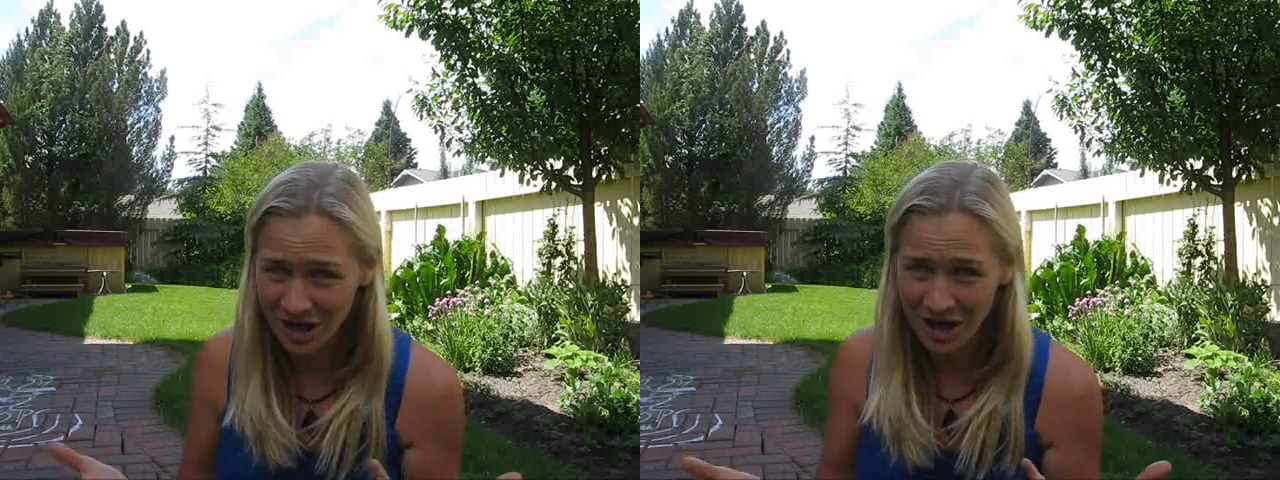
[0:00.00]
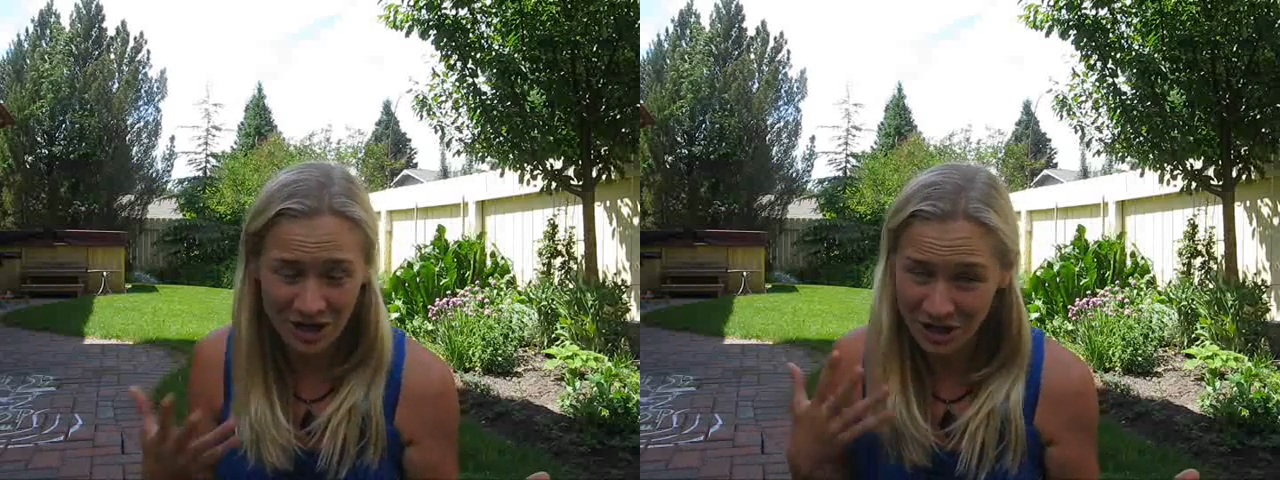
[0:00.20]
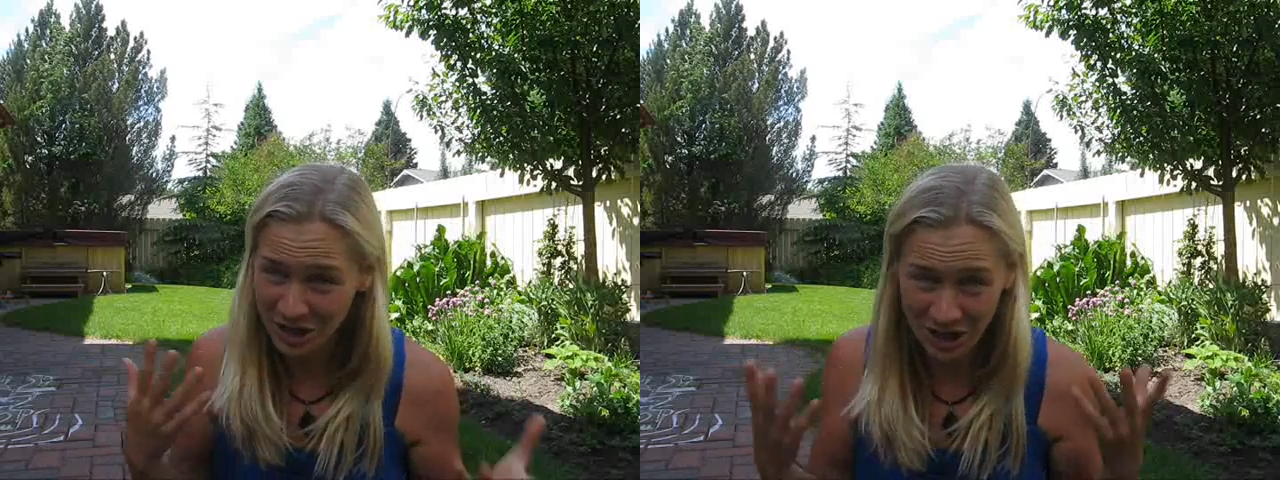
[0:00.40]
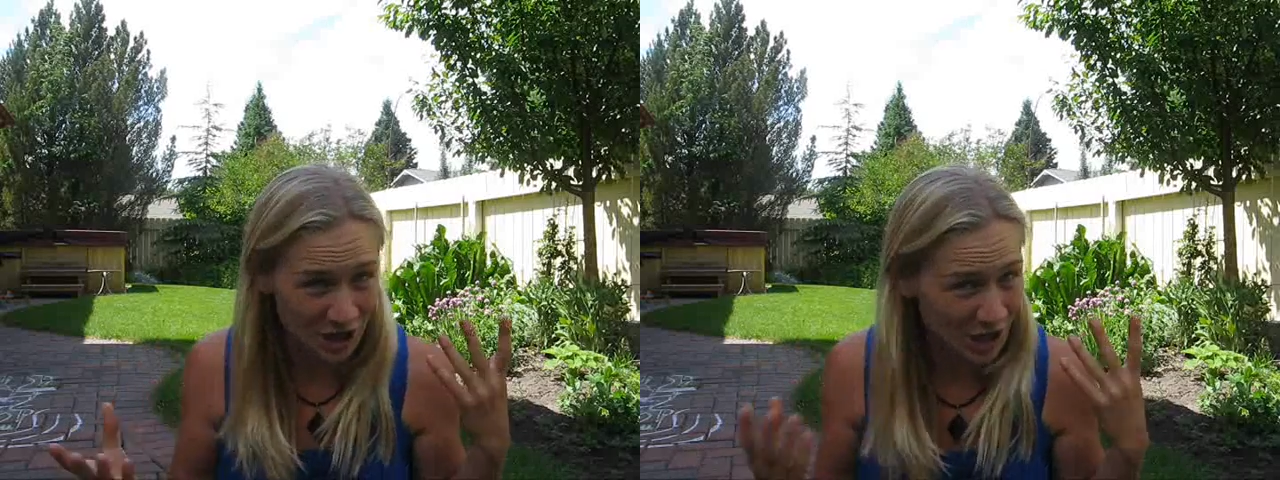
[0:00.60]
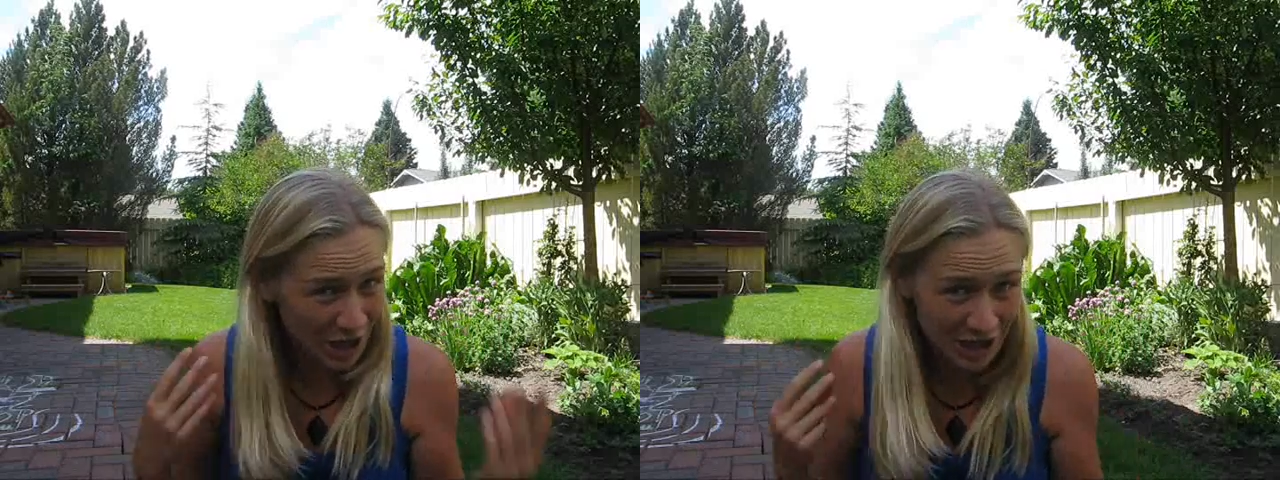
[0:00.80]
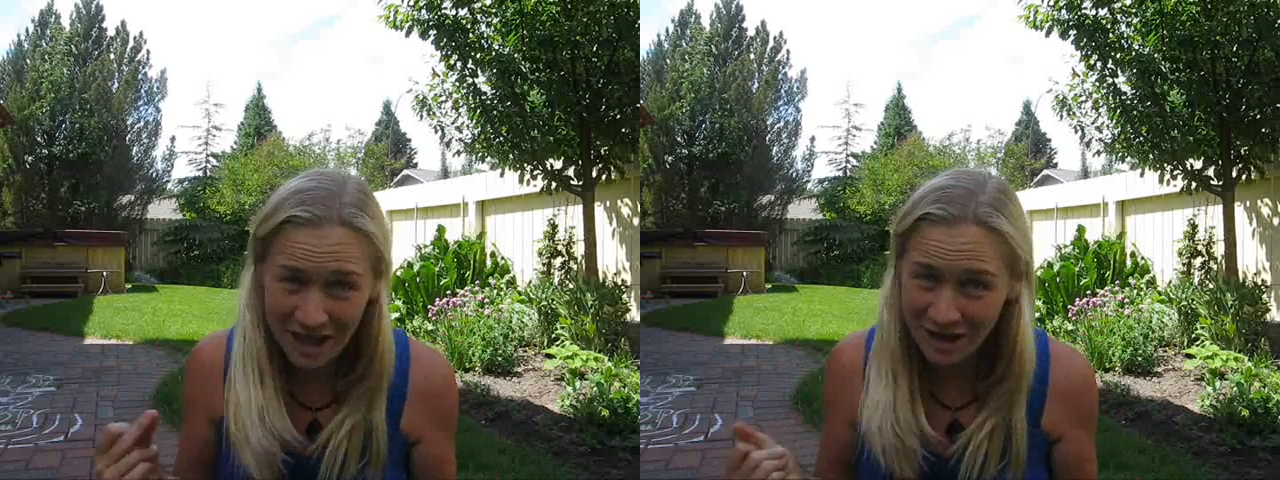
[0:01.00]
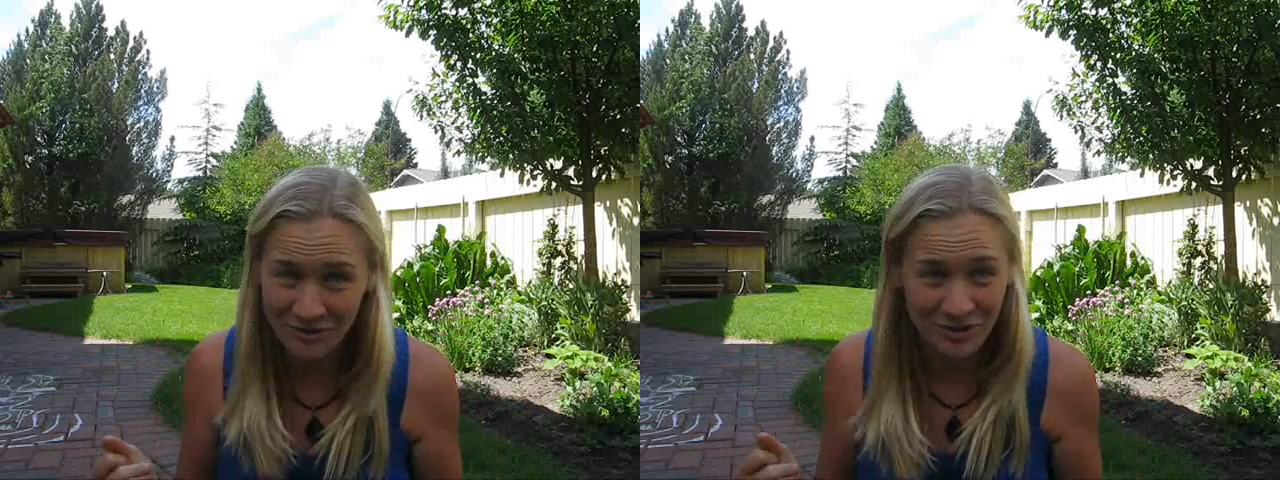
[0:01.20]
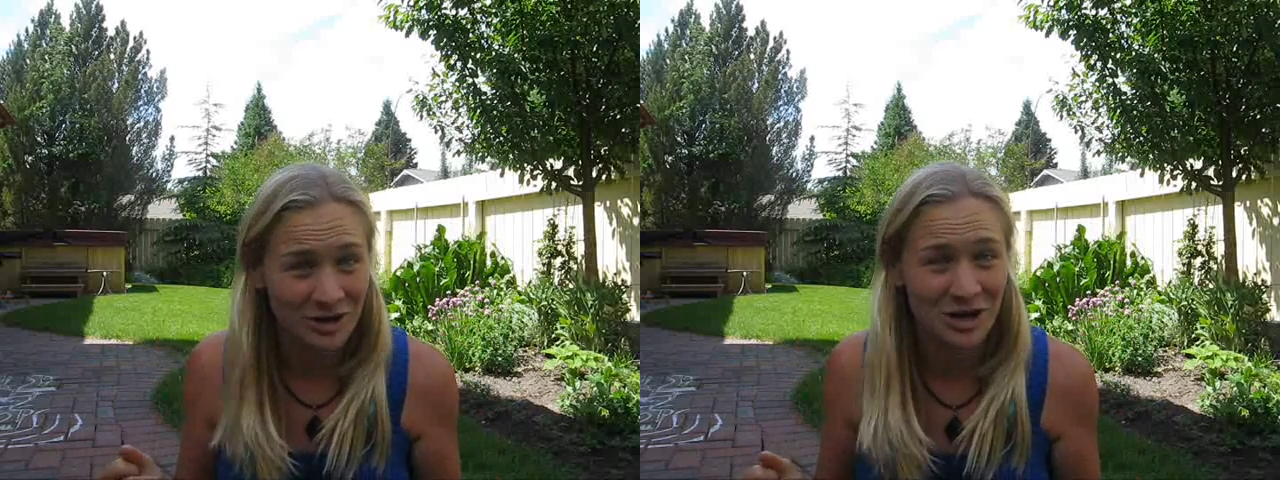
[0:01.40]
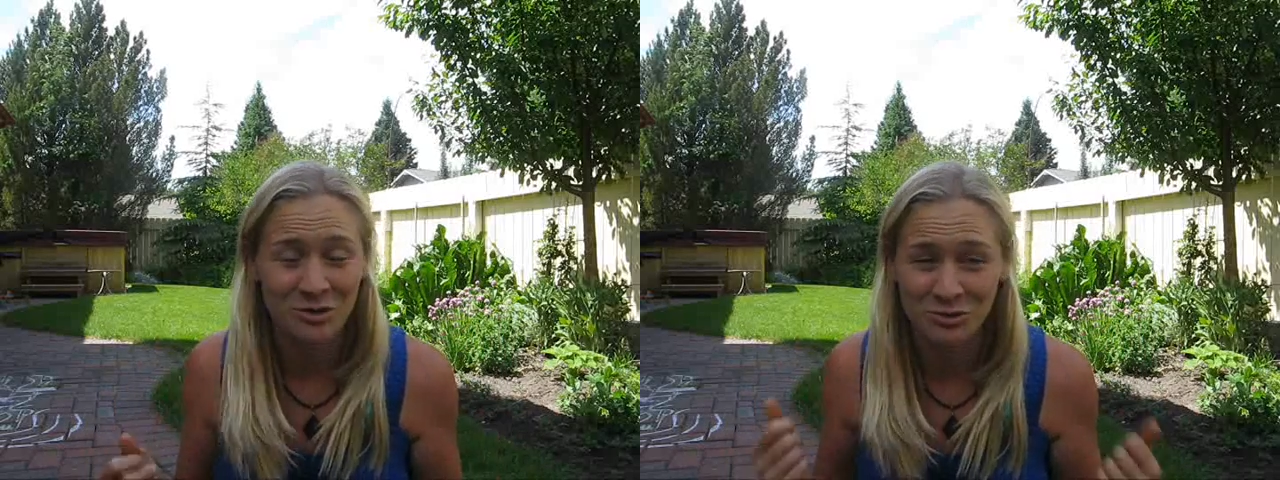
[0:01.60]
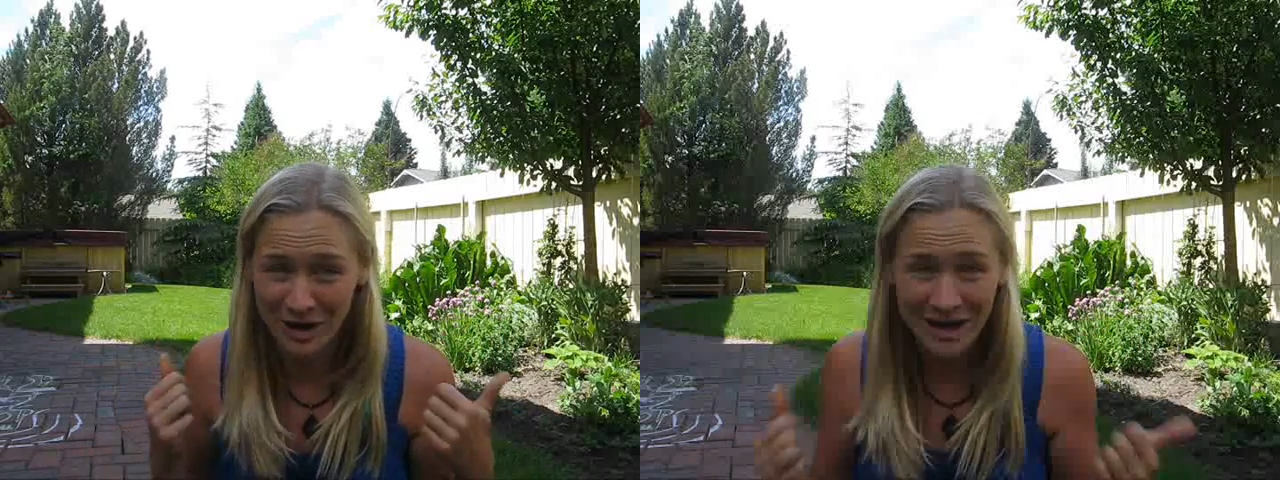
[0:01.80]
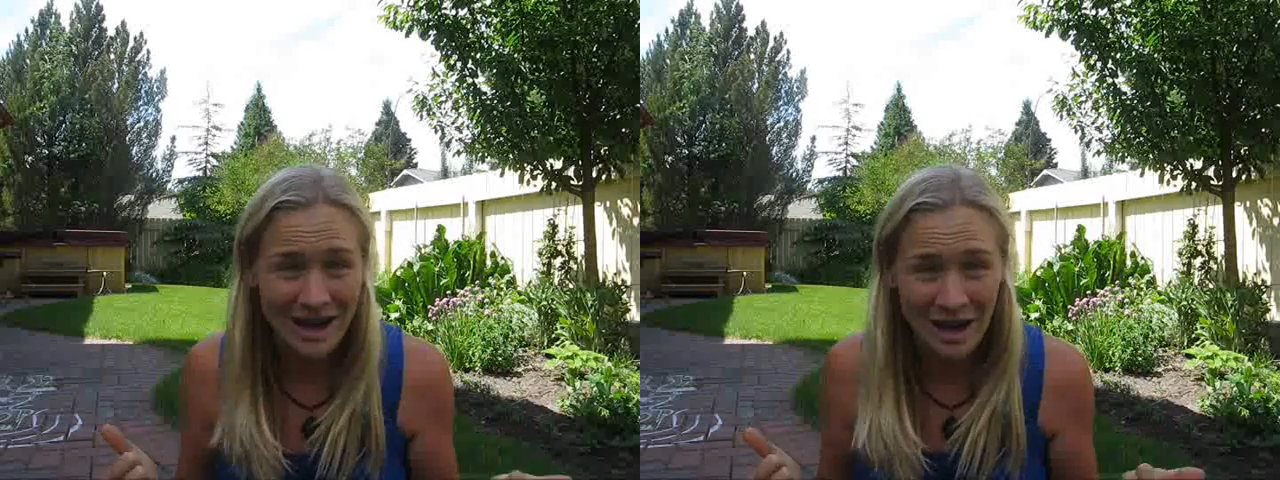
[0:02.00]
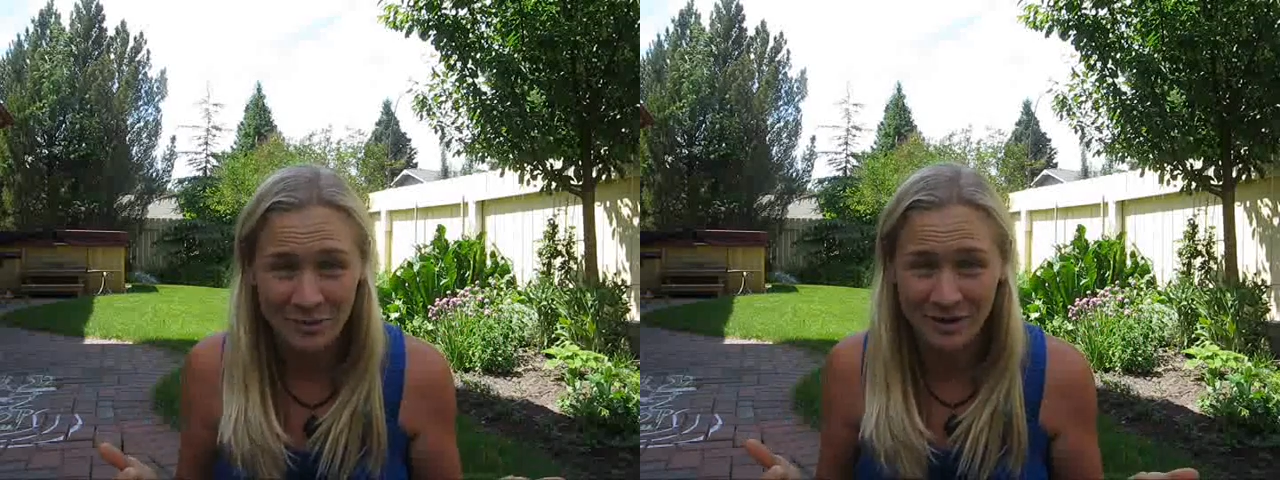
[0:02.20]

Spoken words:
Gotta get it figured out right now,